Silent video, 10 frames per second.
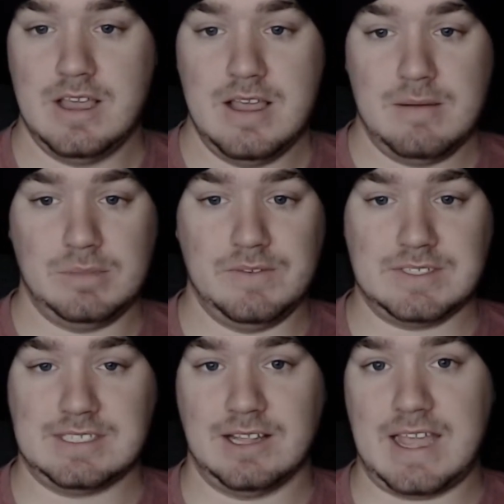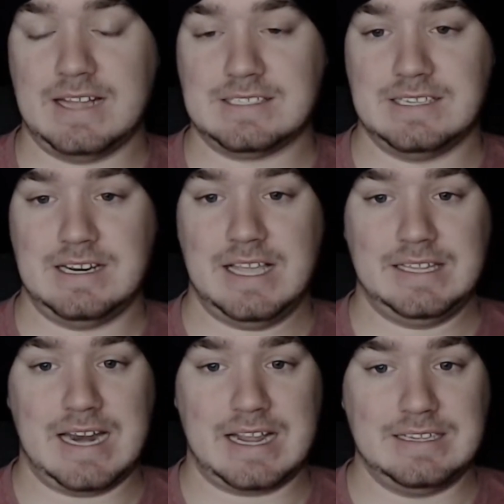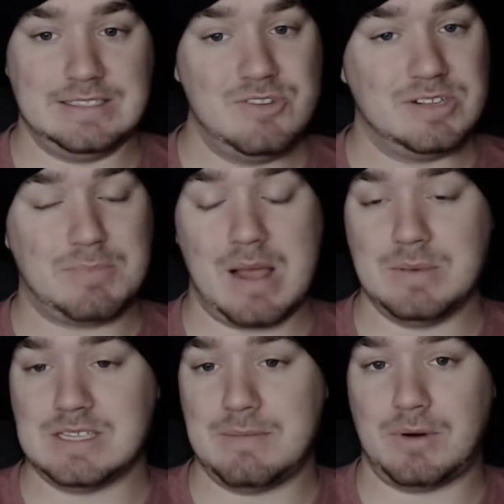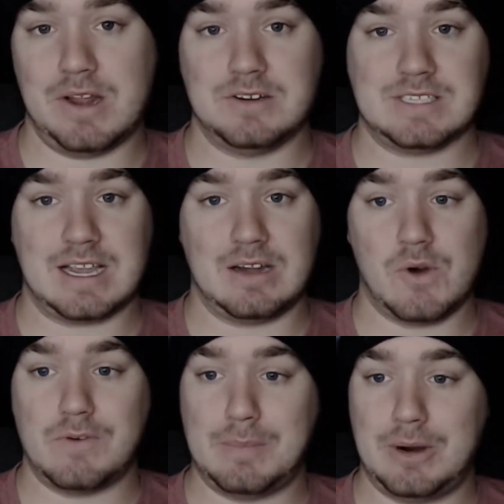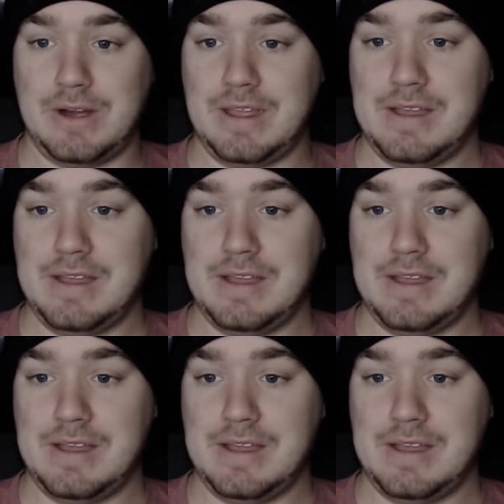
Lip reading: I believe it's still Hansen, and then you could probably say Prater 2nd over Murray.